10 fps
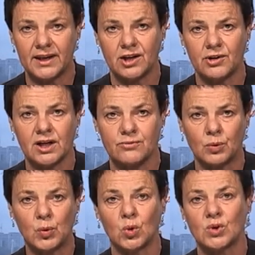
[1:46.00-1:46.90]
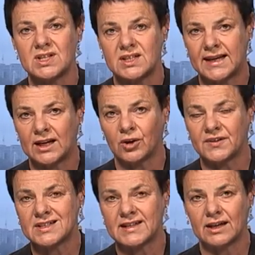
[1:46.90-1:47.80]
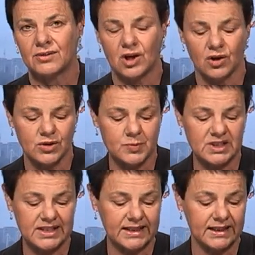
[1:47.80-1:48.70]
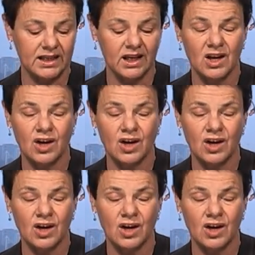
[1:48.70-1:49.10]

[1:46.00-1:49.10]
hearing of reports down on the south coast, particularly